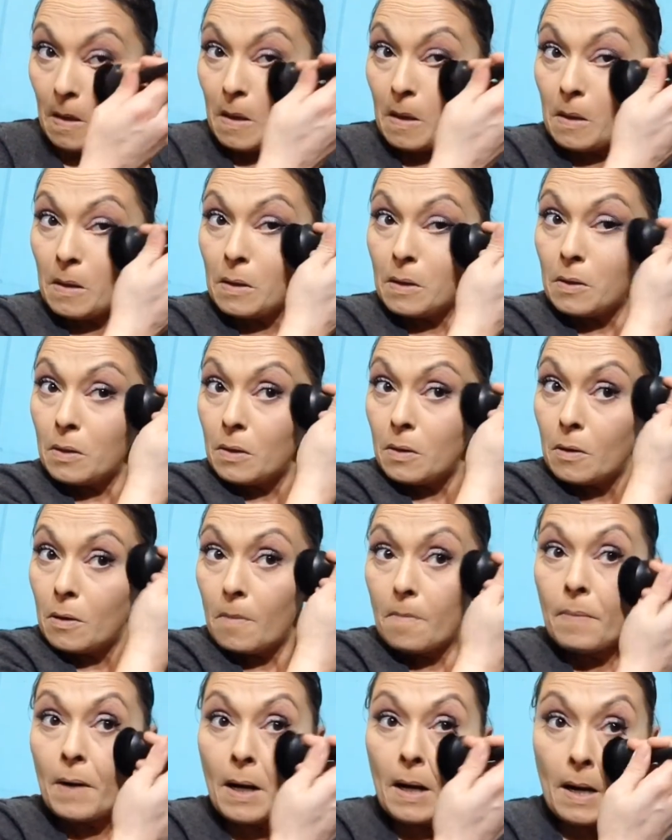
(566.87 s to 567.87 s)
And just
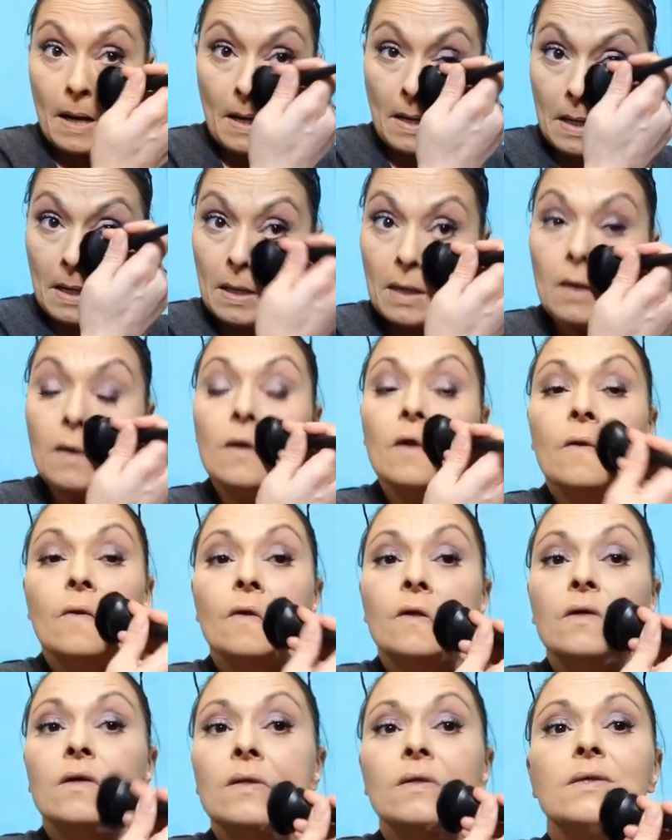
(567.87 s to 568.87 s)
pat it
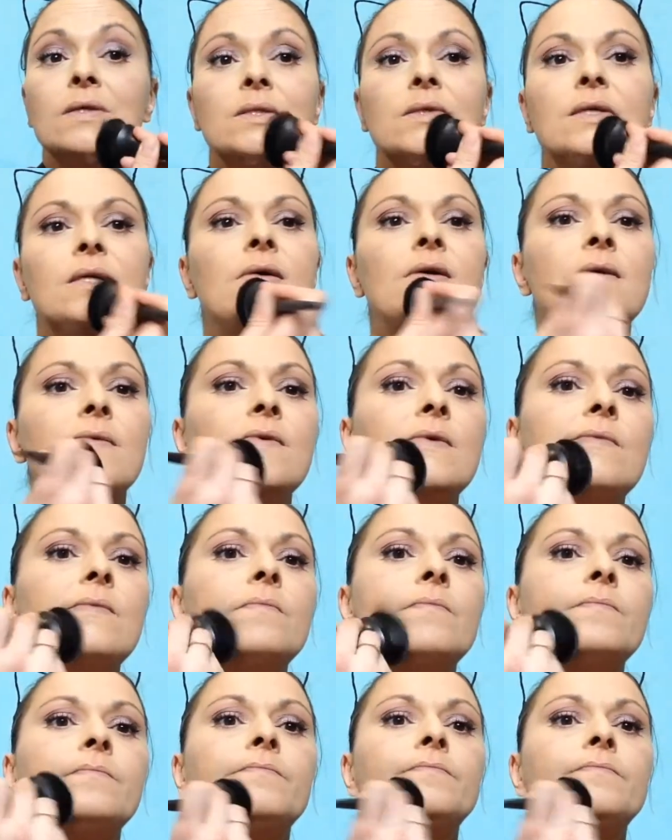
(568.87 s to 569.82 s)
into the skin.